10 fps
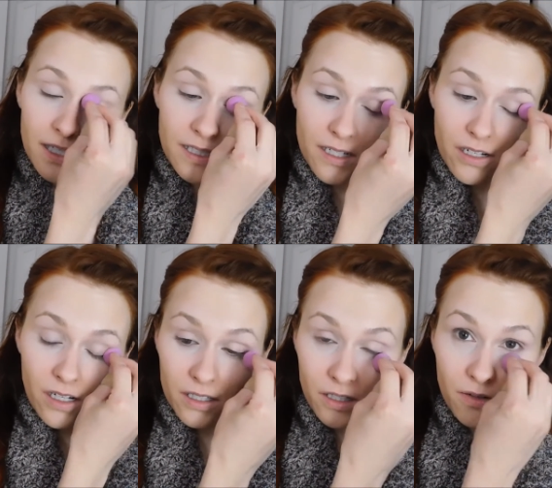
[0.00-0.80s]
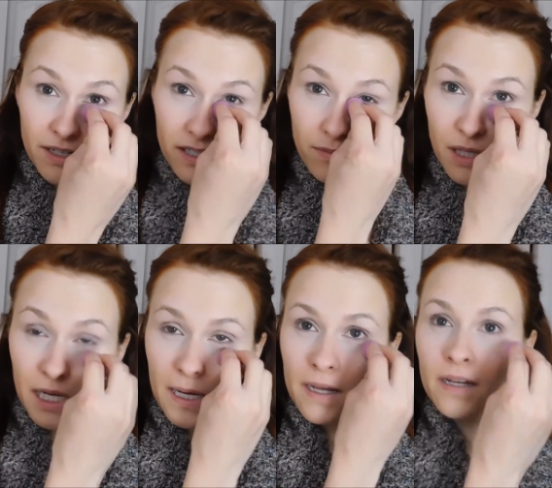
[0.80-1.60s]
it's not going to
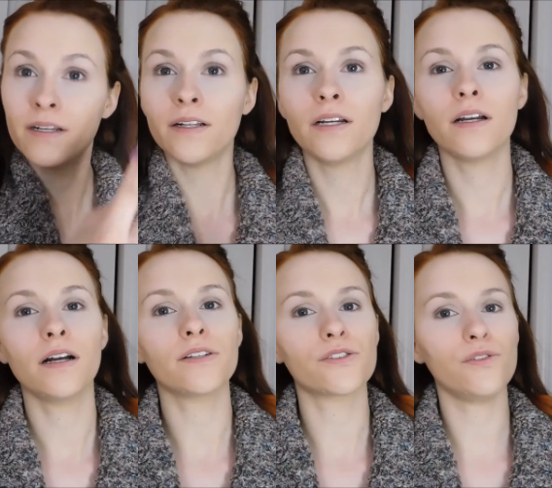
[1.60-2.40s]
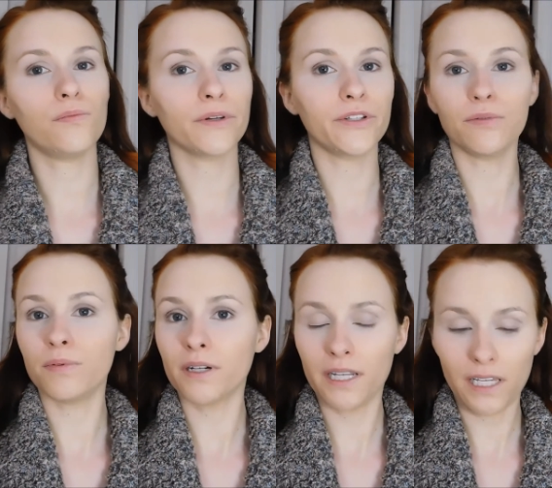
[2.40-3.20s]
be a super
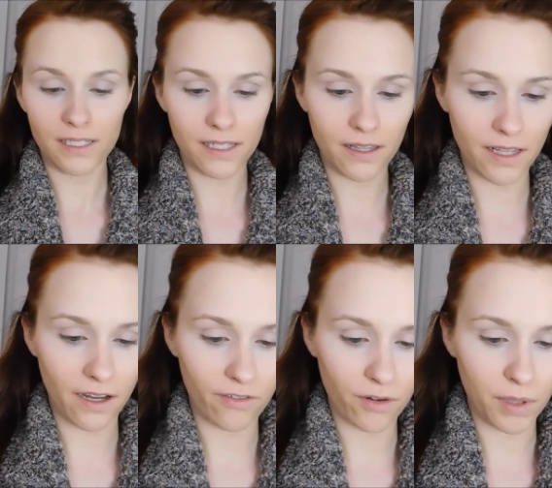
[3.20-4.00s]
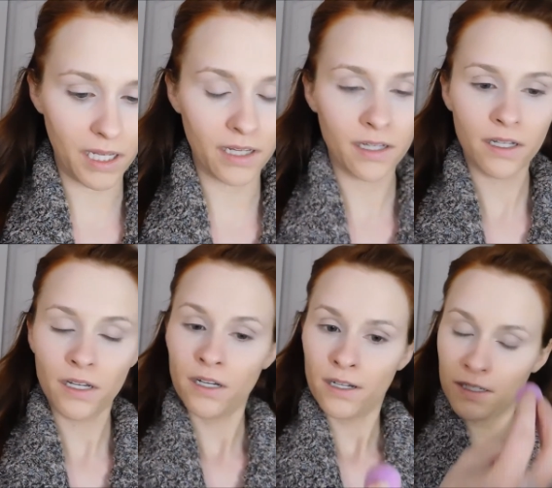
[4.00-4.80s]
duper easy thing for me.
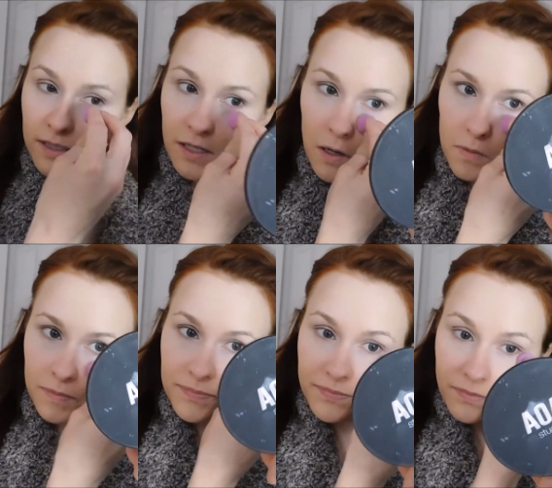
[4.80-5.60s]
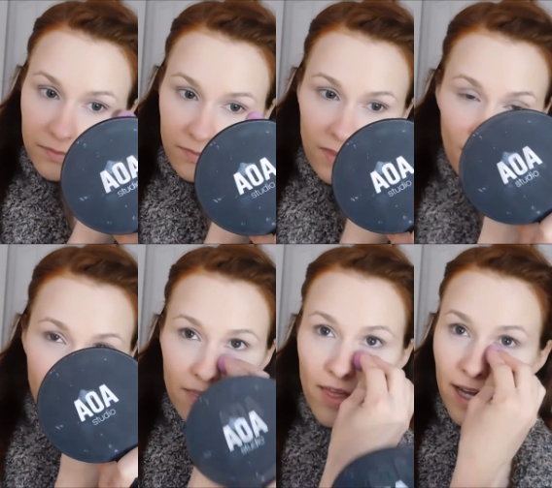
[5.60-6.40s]
So
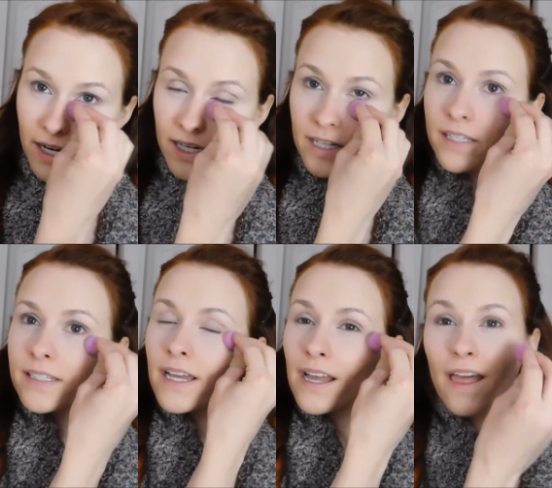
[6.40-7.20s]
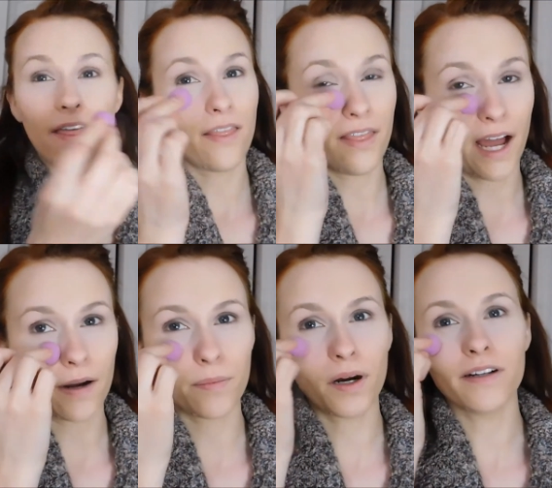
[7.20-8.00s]
that is
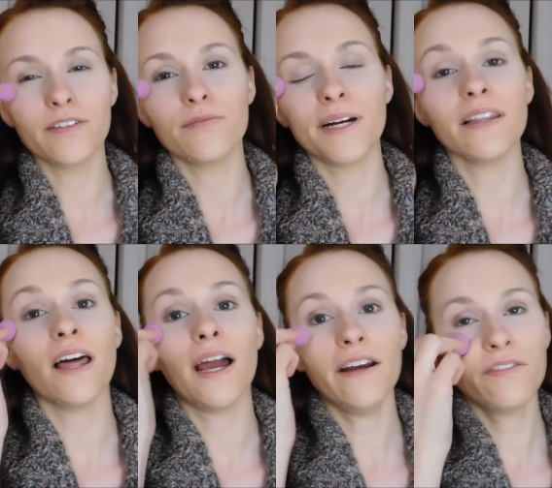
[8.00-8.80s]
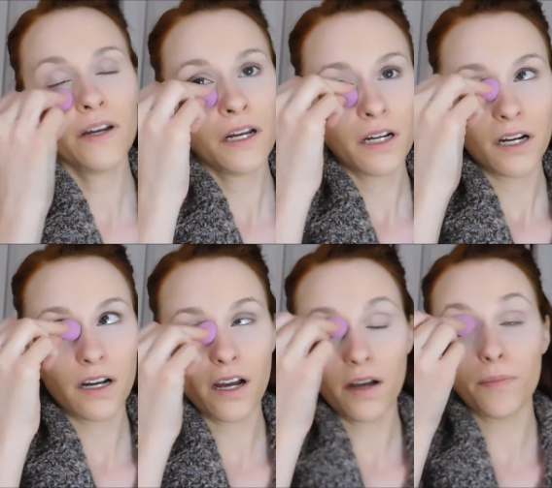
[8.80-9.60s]
that part of my life.
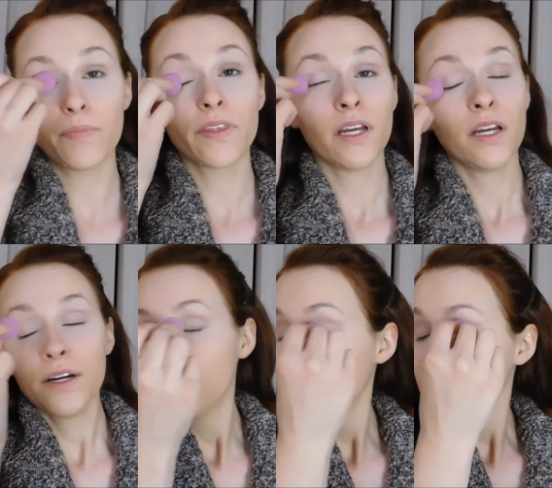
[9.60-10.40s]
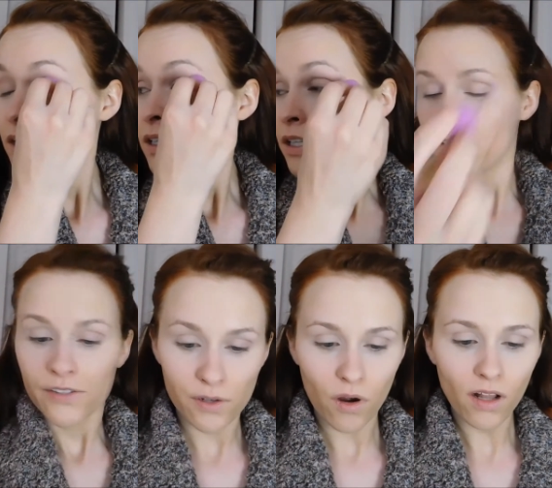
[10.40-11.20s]

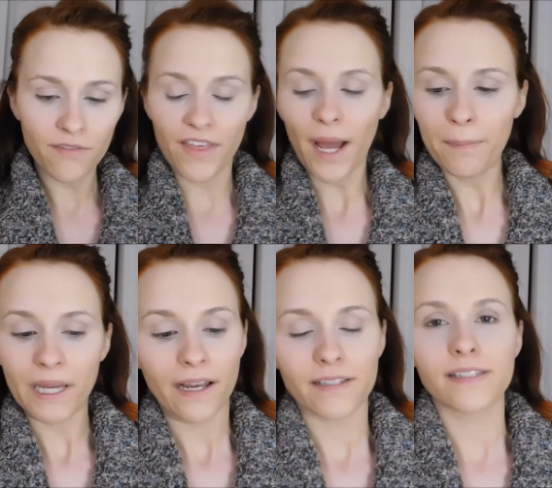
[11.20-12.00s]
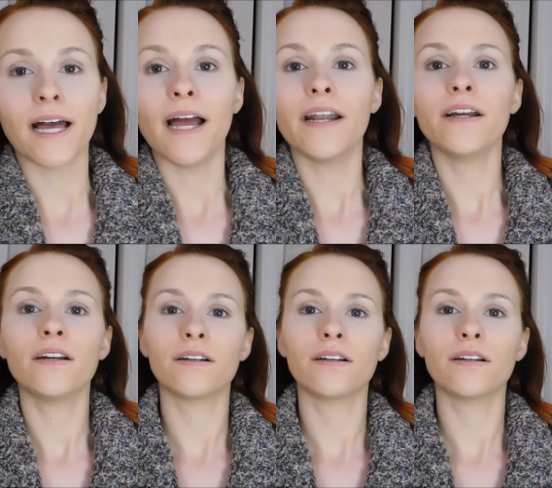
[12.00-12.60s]
So all of that being said,